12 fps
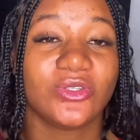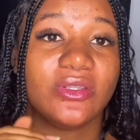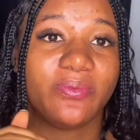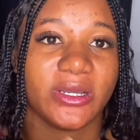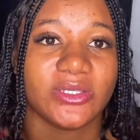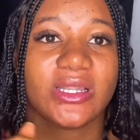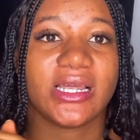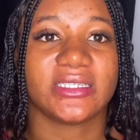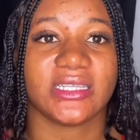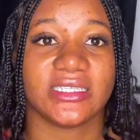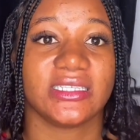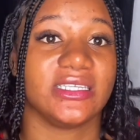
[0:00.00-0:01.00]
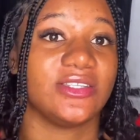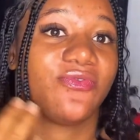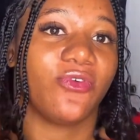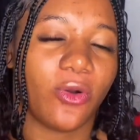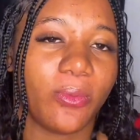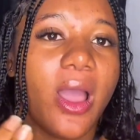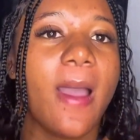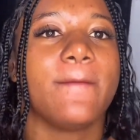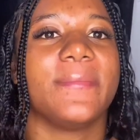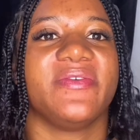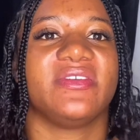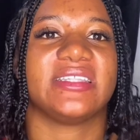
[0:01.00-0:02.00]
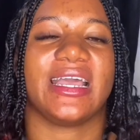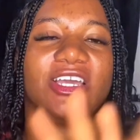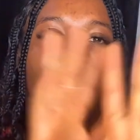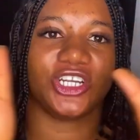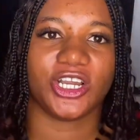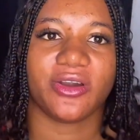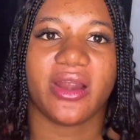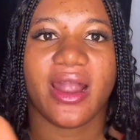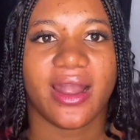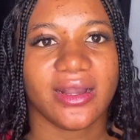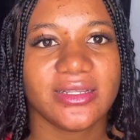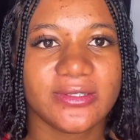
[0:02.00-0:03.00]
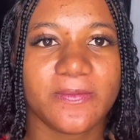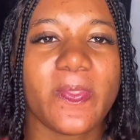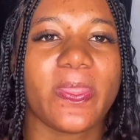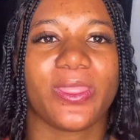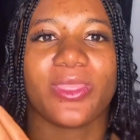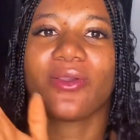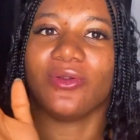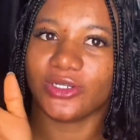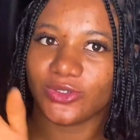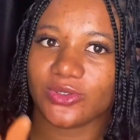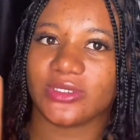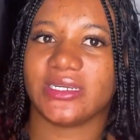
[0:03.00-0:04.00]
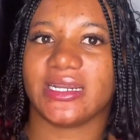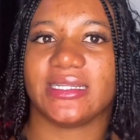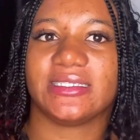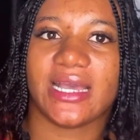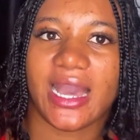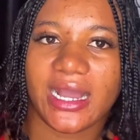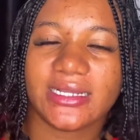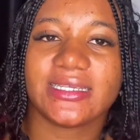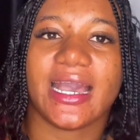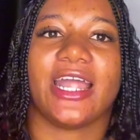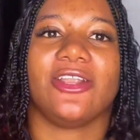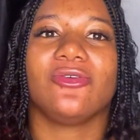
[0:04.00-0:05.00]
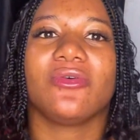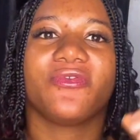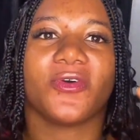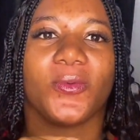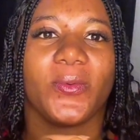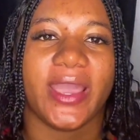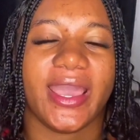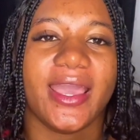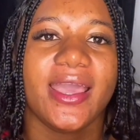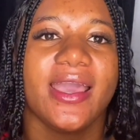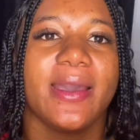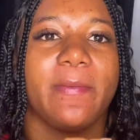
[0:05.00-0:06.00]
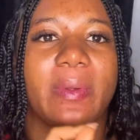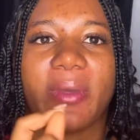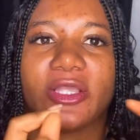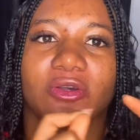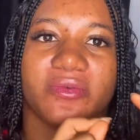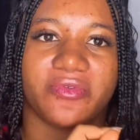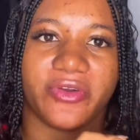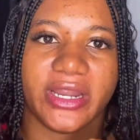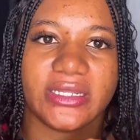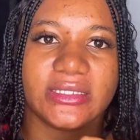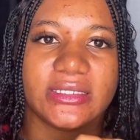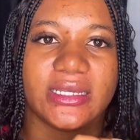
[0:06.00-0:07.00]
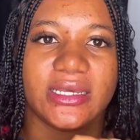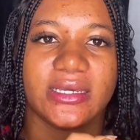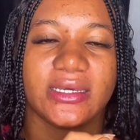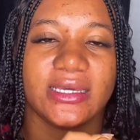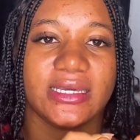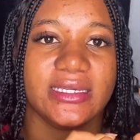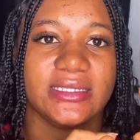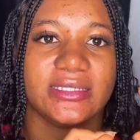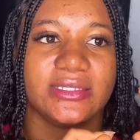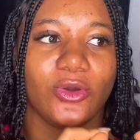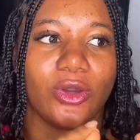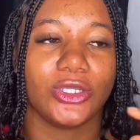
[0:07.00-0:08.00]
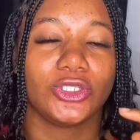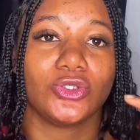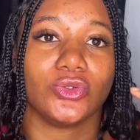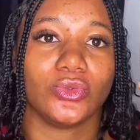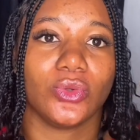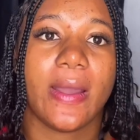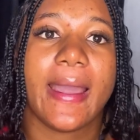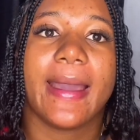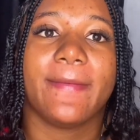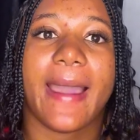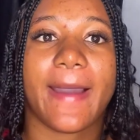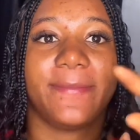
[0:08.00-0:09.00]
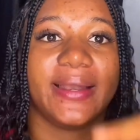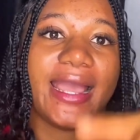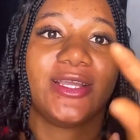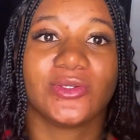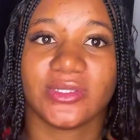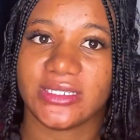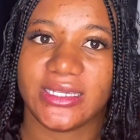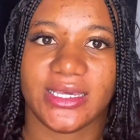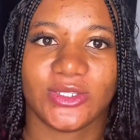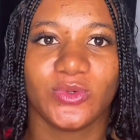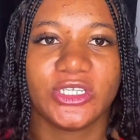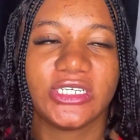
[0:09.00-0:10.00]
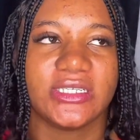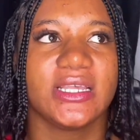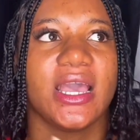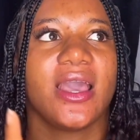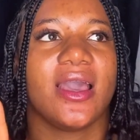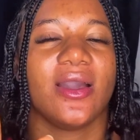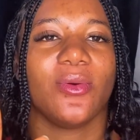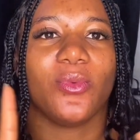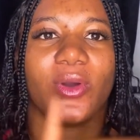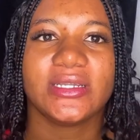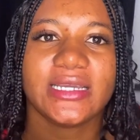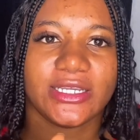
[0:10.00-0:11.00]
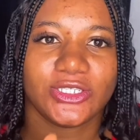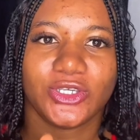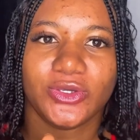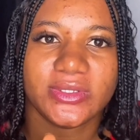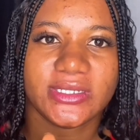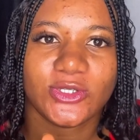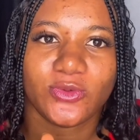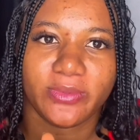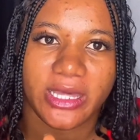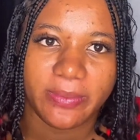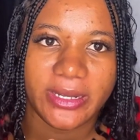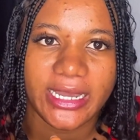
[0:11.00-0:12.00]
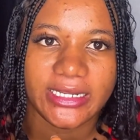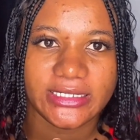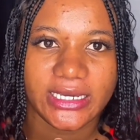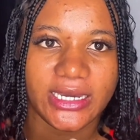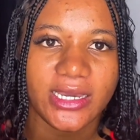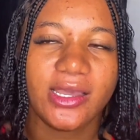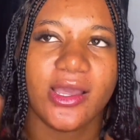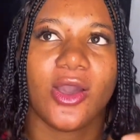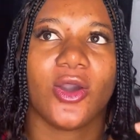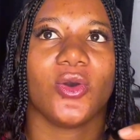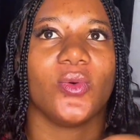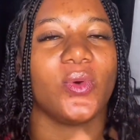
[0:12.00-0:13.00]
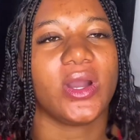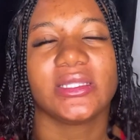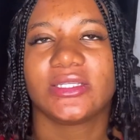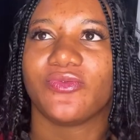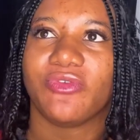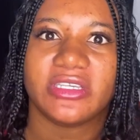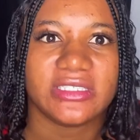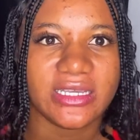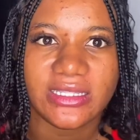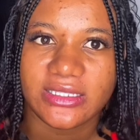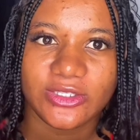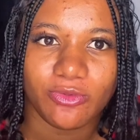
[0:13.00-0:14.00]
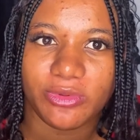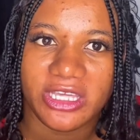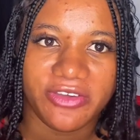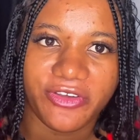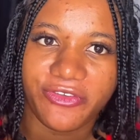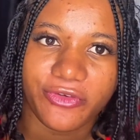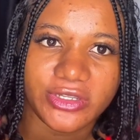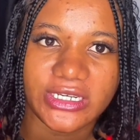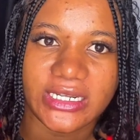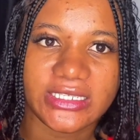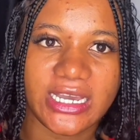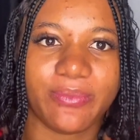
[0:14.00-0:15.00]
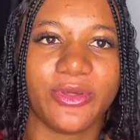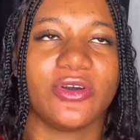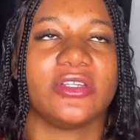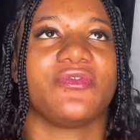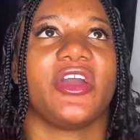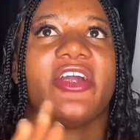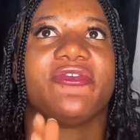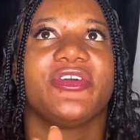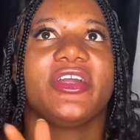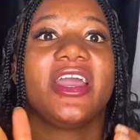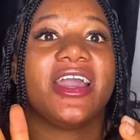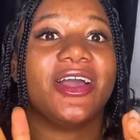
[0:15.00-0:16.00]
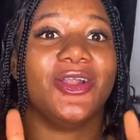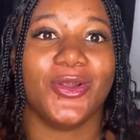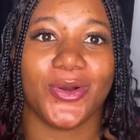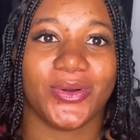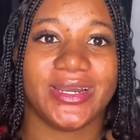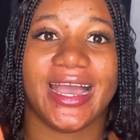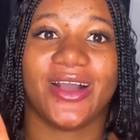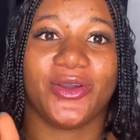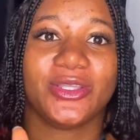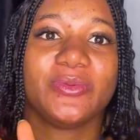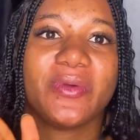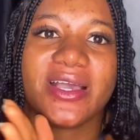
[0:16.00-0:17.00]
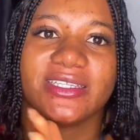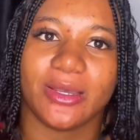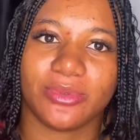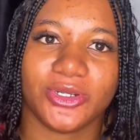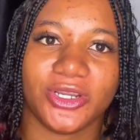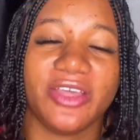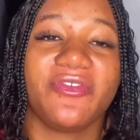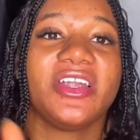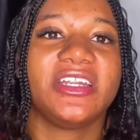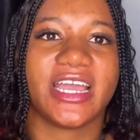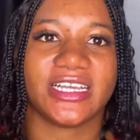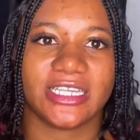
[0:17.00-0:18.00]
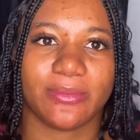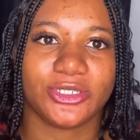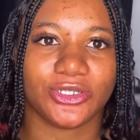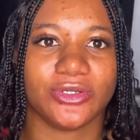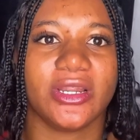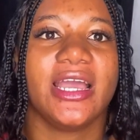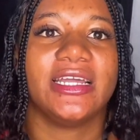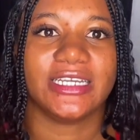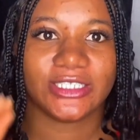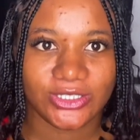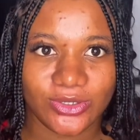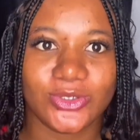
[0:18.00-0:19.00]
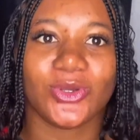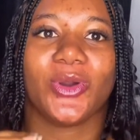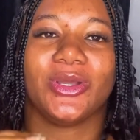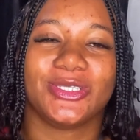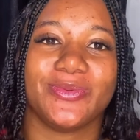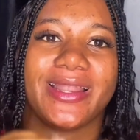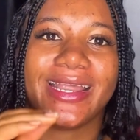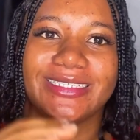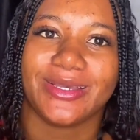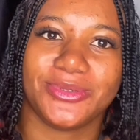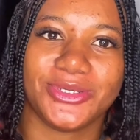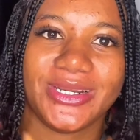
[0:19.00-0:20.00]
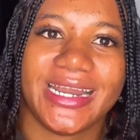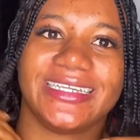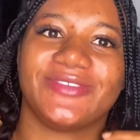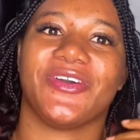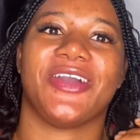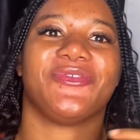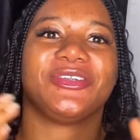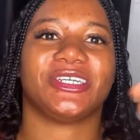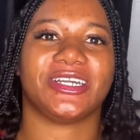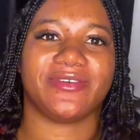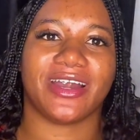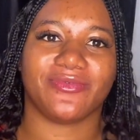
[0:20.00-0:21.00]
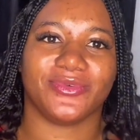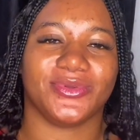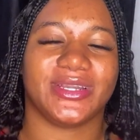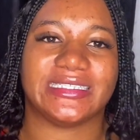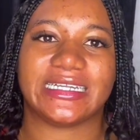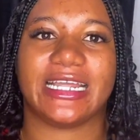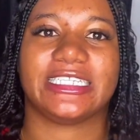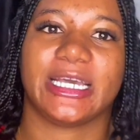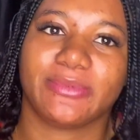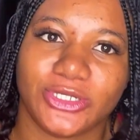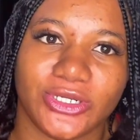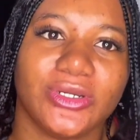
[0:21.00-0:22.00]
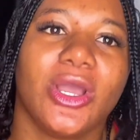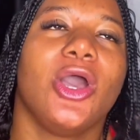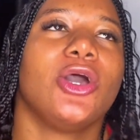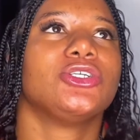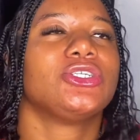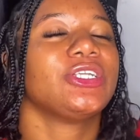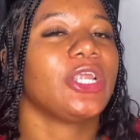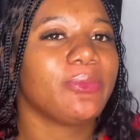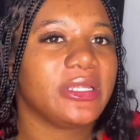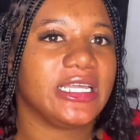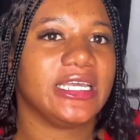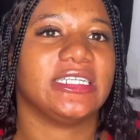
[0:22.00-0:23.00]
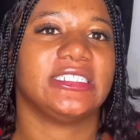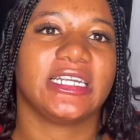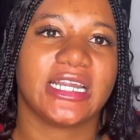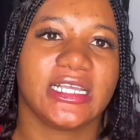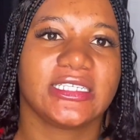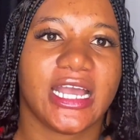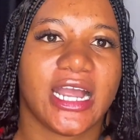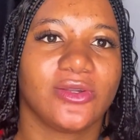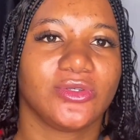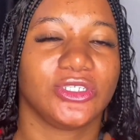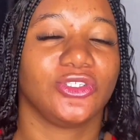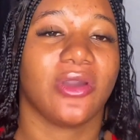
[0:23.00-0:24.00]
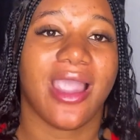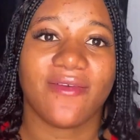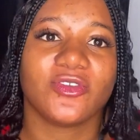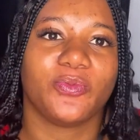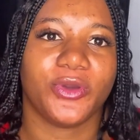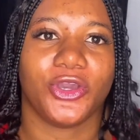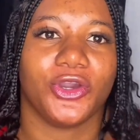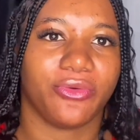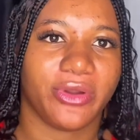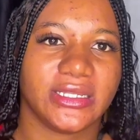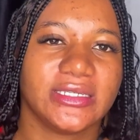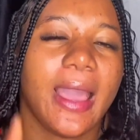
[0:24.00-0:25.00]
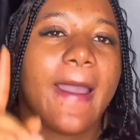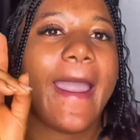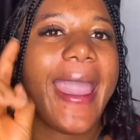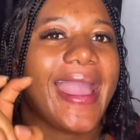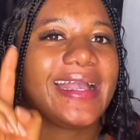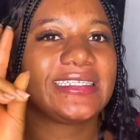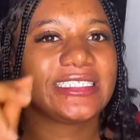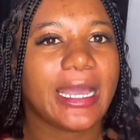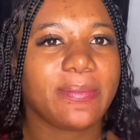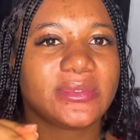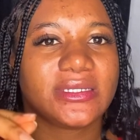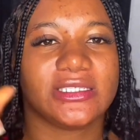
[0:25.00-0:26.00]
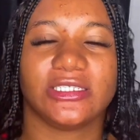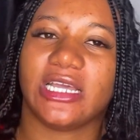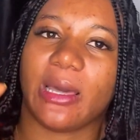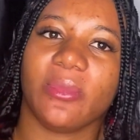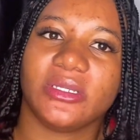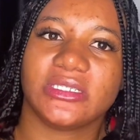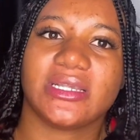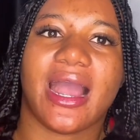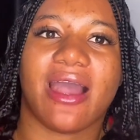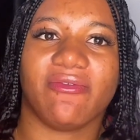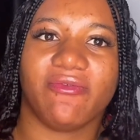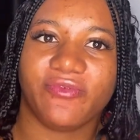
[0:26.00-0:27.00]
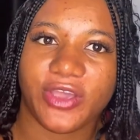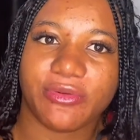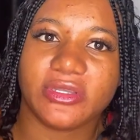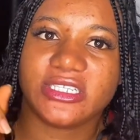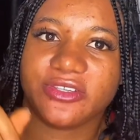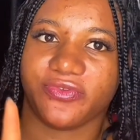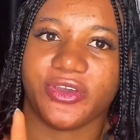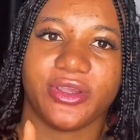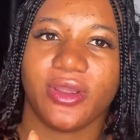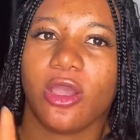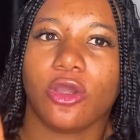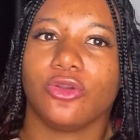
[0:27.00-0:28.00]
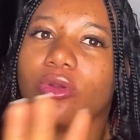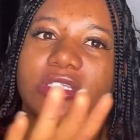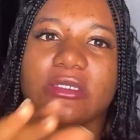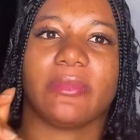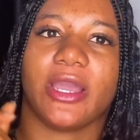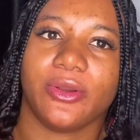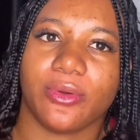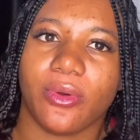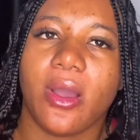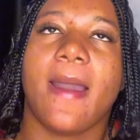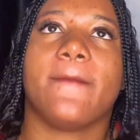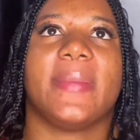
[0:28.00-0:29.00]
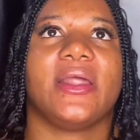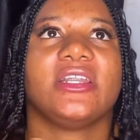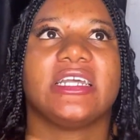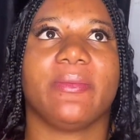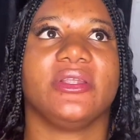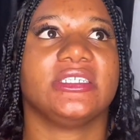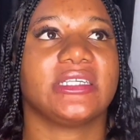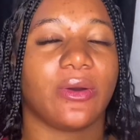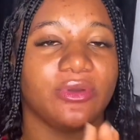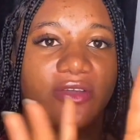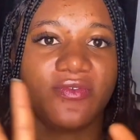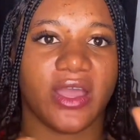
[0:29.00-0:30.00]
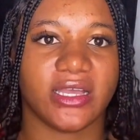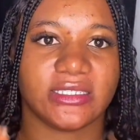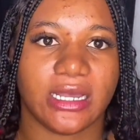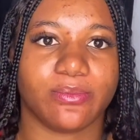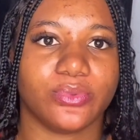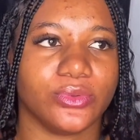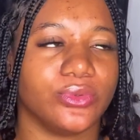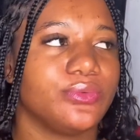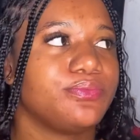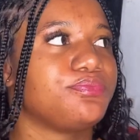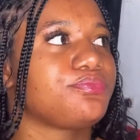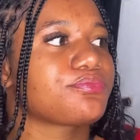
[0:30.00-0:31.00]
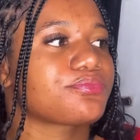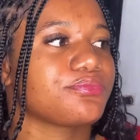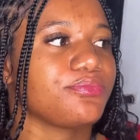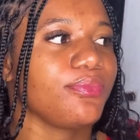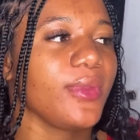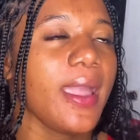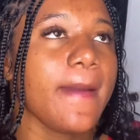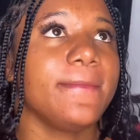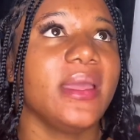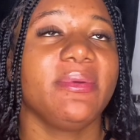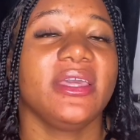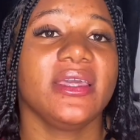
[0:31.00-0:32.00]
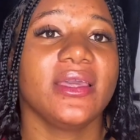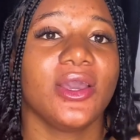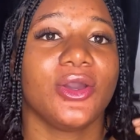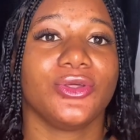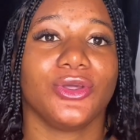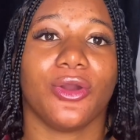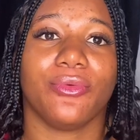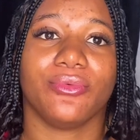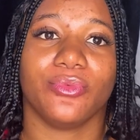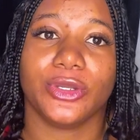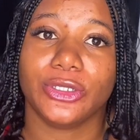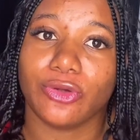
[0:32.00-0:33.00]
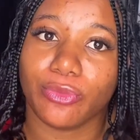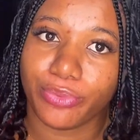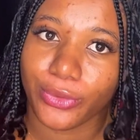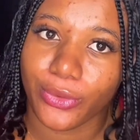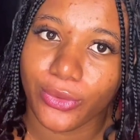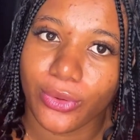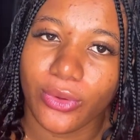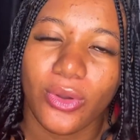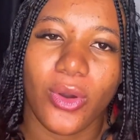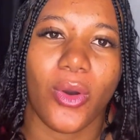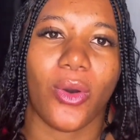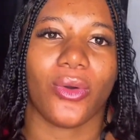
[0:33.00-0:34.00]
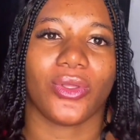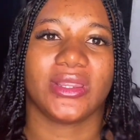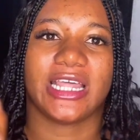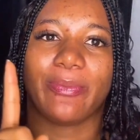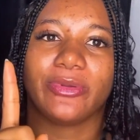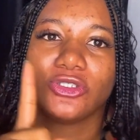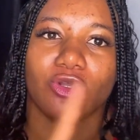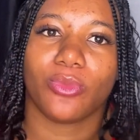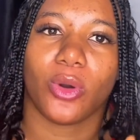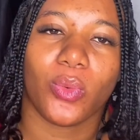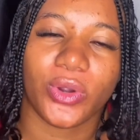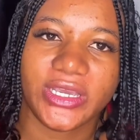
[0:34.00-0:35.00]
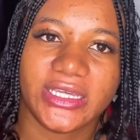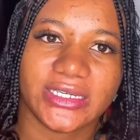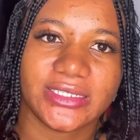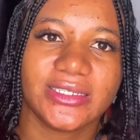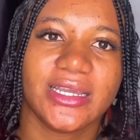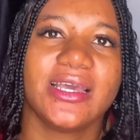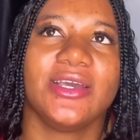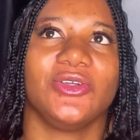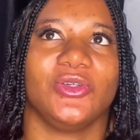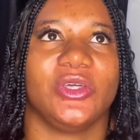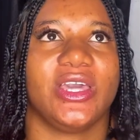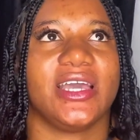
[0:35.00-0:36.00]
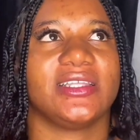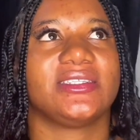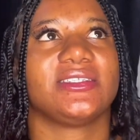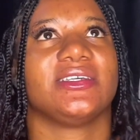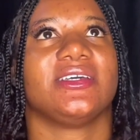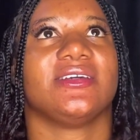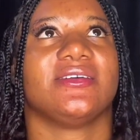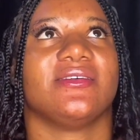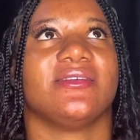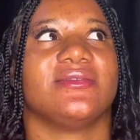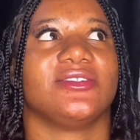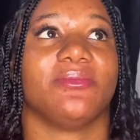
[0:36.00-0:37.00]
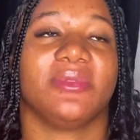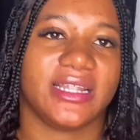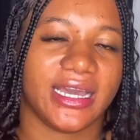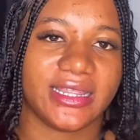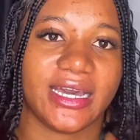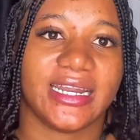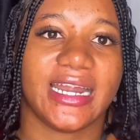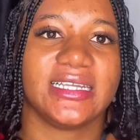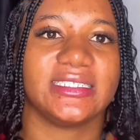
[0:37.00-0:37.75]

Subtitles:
the particular state it's from. But if it's like a general act, you just go to tenancy act and look for where payment of rent is going to apply to this case, which is what excuses will be applied here, what reasons to be given for tenancy. Because for every law there are going to be exceptions. Even in the exception, there's also going to be an exception. That is, for every general rule there's an exception. So normally in the tenancy act, you have to pay your rent, except the damages are very severe, not minor. Minor damages, I'll give you example. Maybe your window broke or your tap is no more working, you get something like that. That